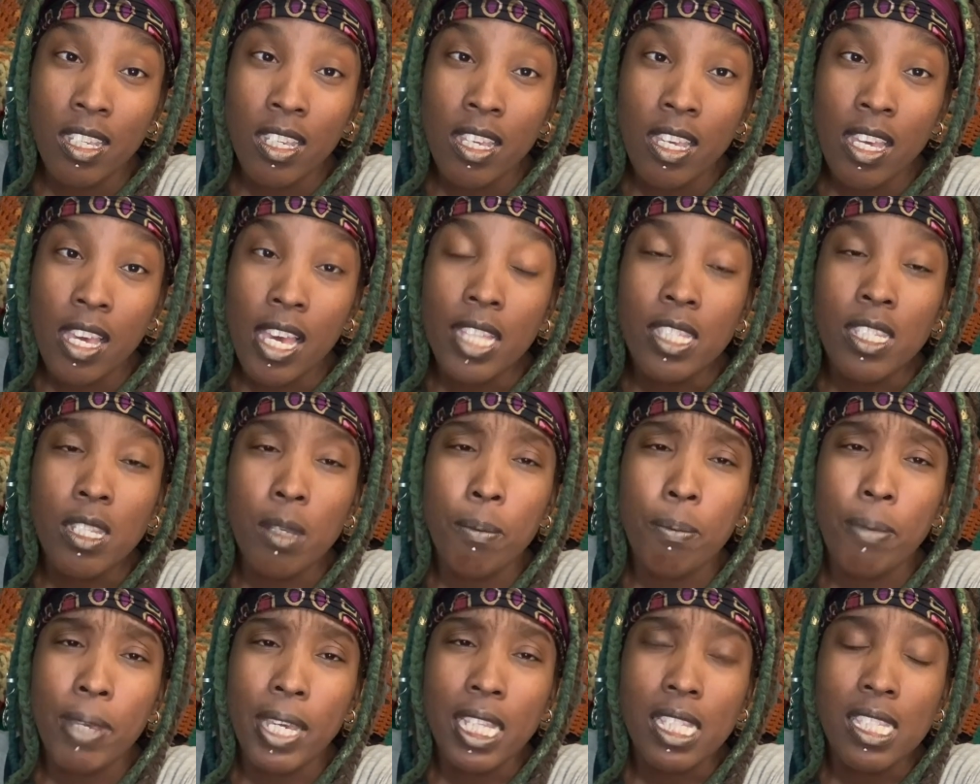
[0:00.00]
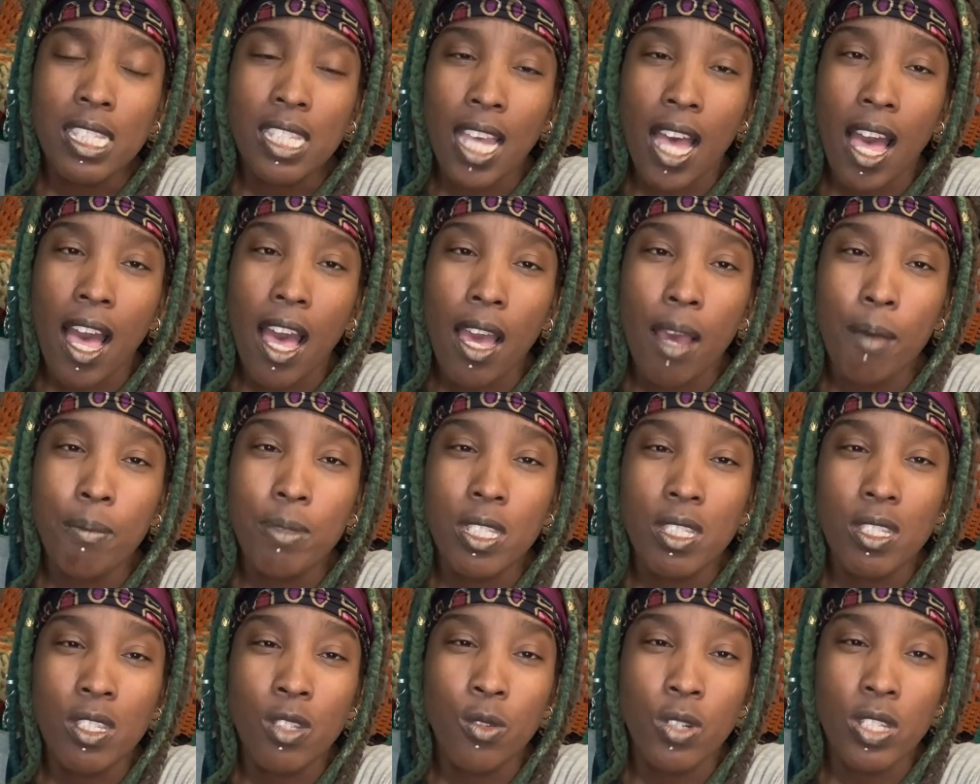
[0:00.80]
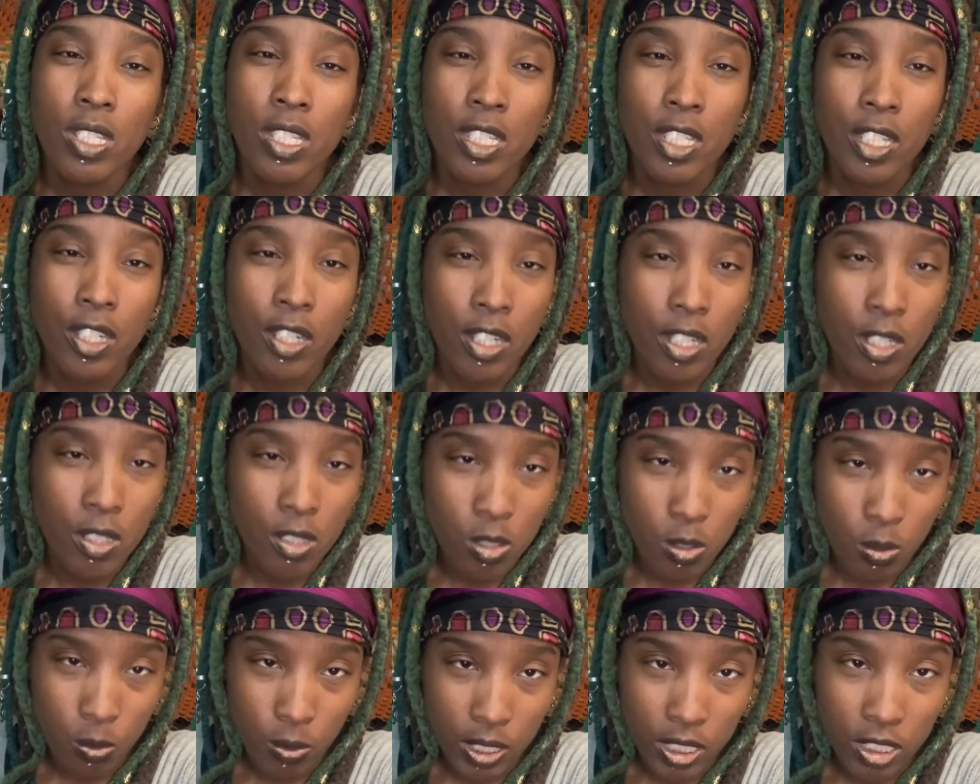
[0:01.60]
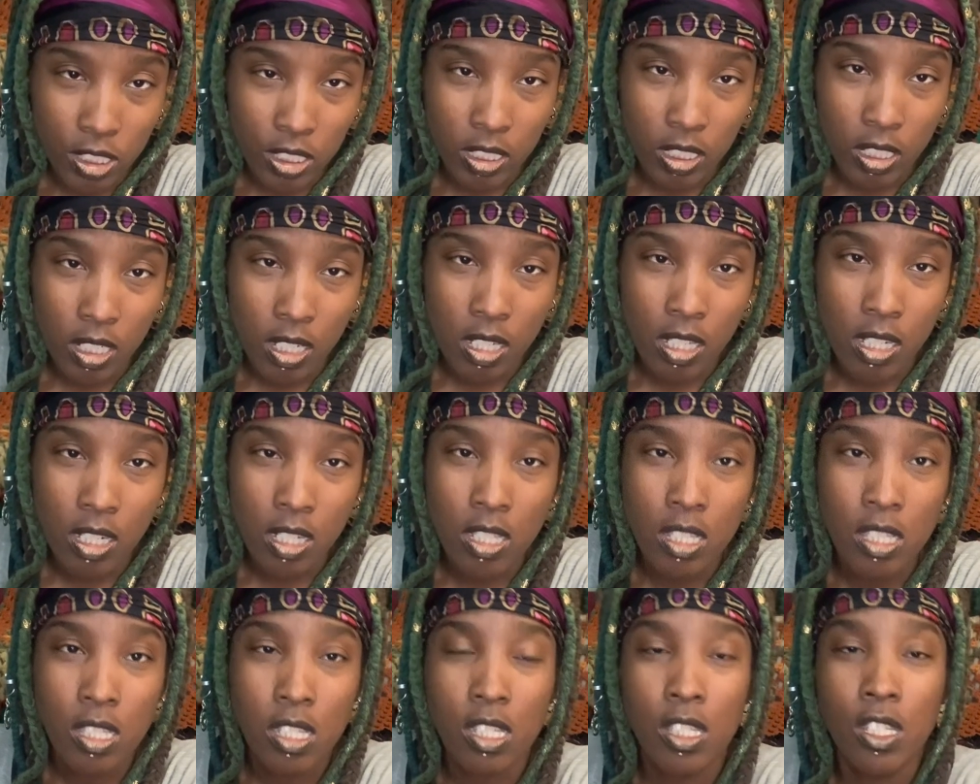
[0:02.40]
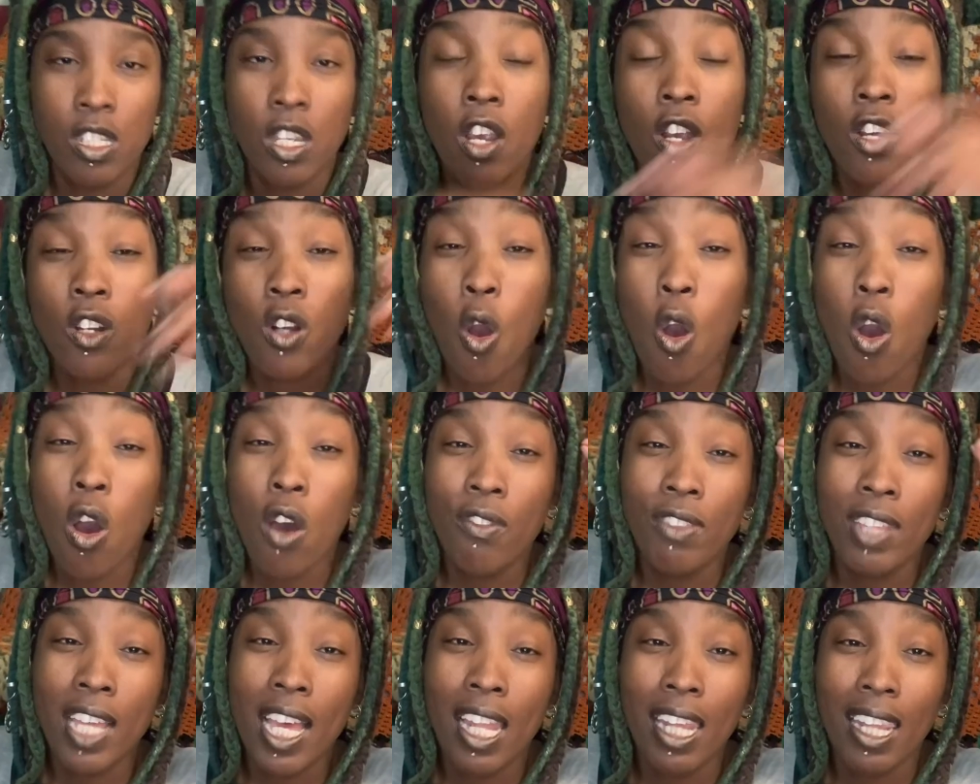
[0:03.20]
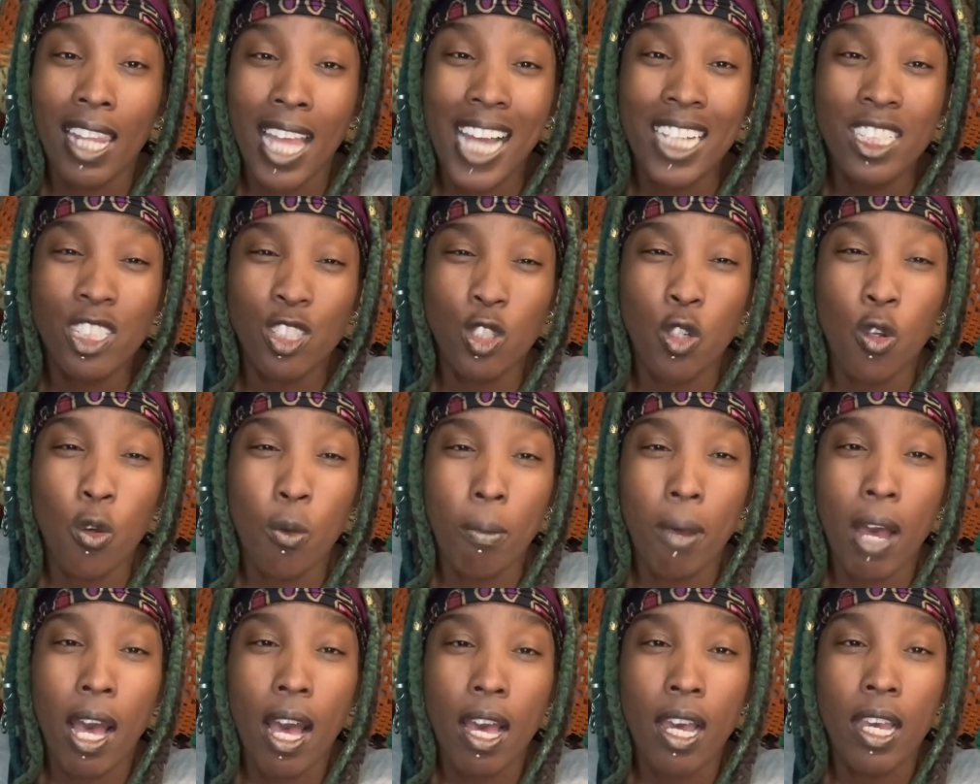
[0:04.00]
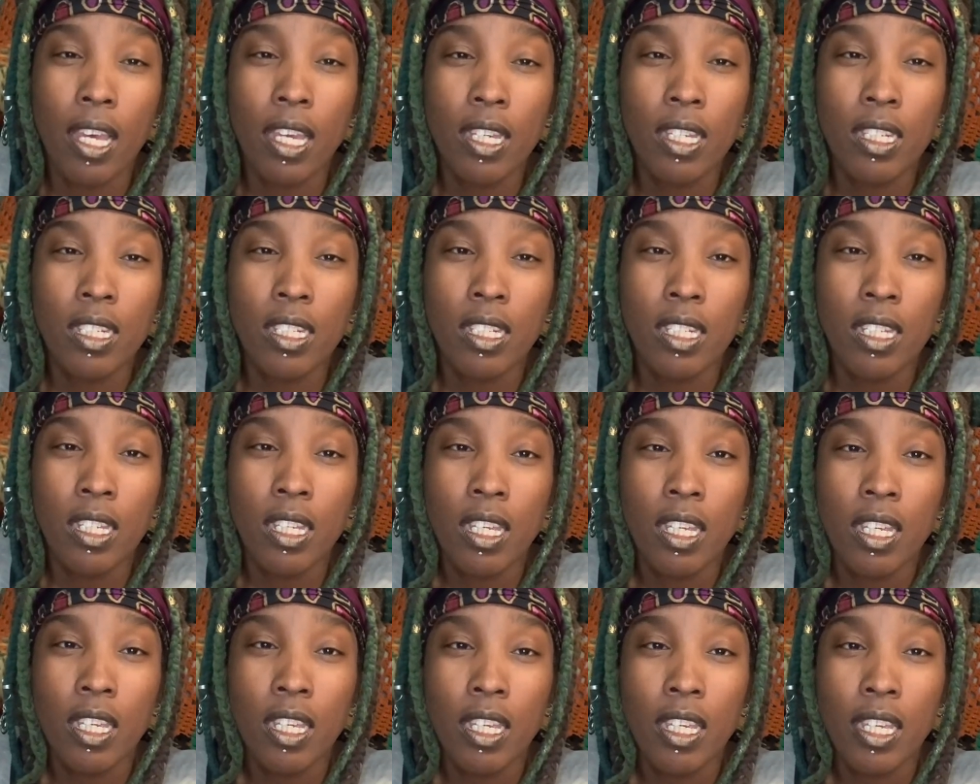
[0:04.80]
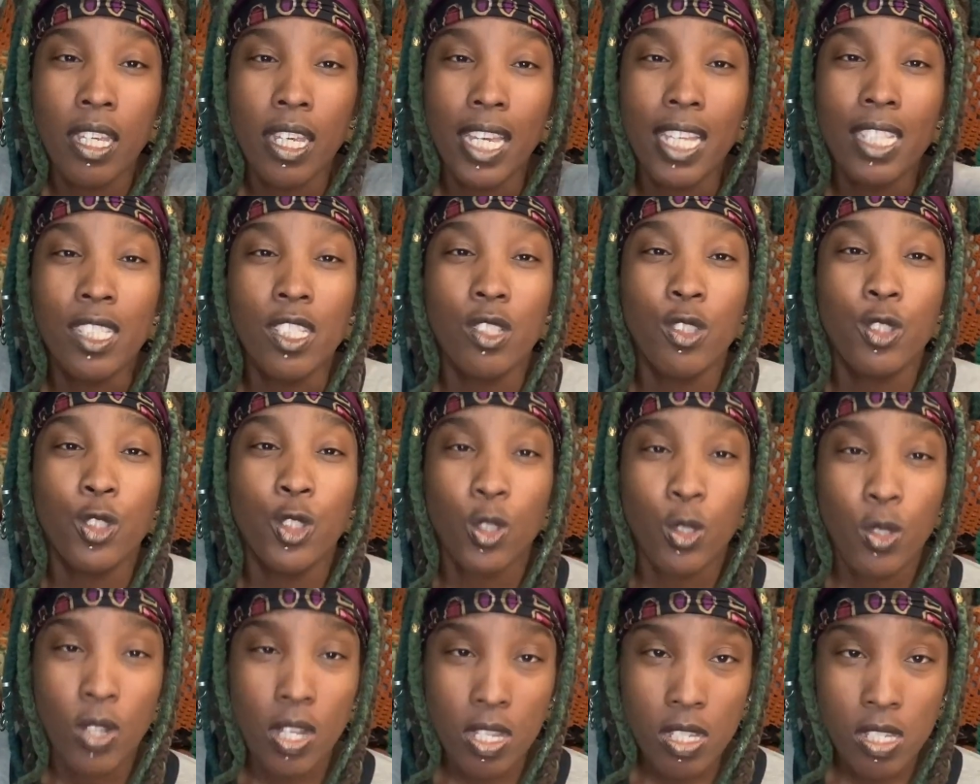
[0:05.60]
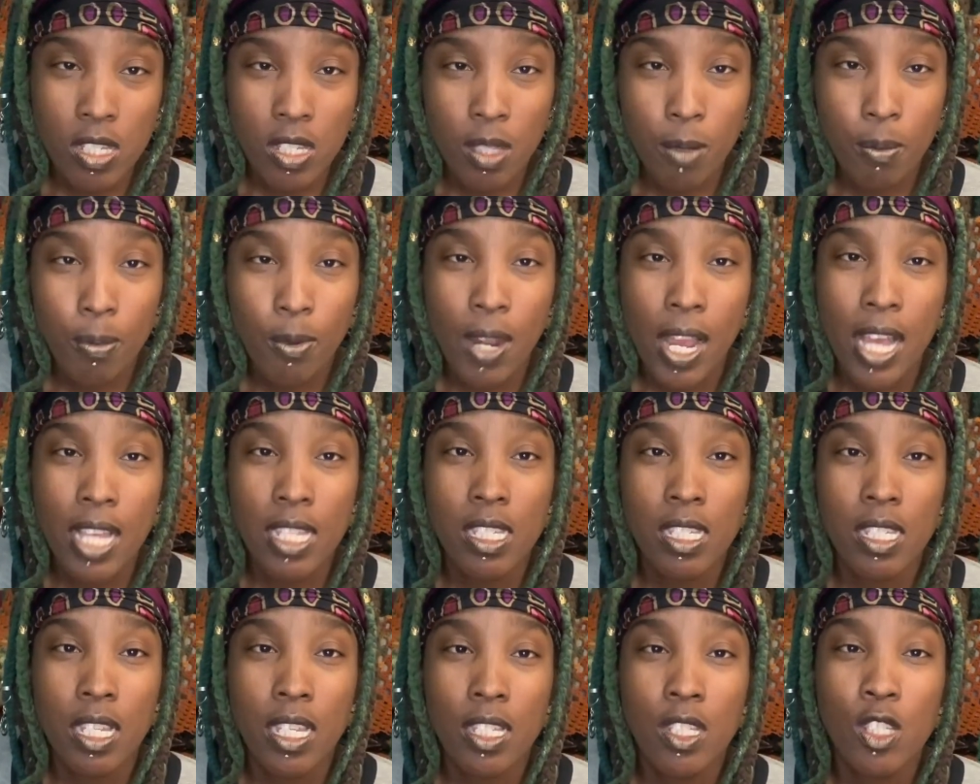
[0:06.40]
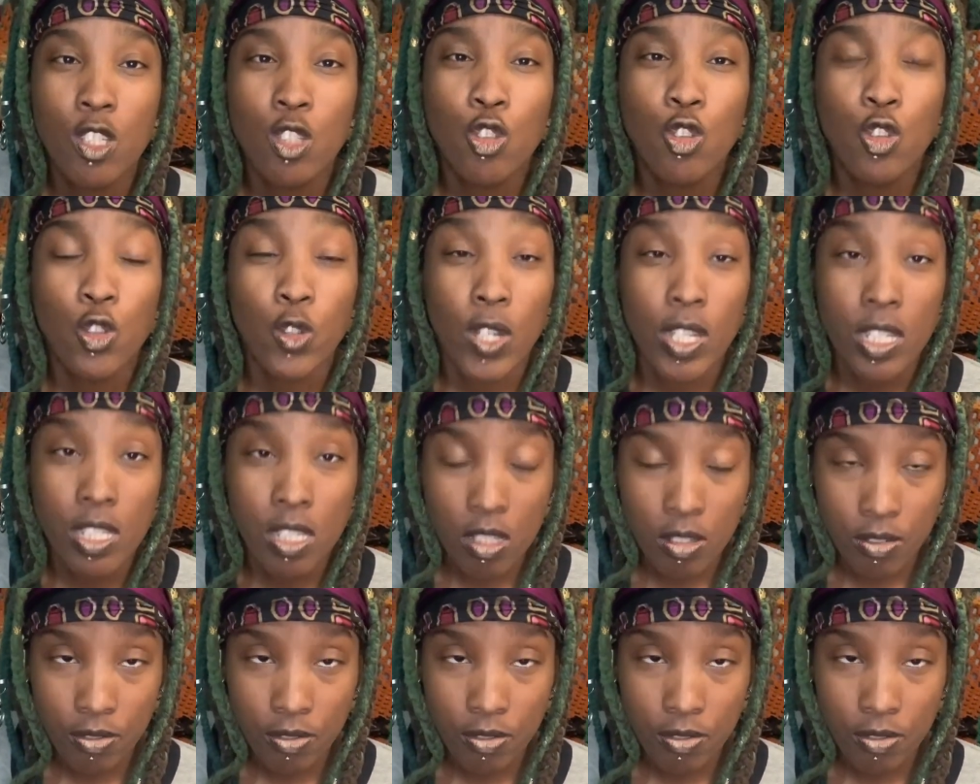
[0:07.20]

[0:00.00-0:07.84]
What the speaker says: It's a big time to tune into your intuition, to turn off that logical mind, and to trust the process, trust the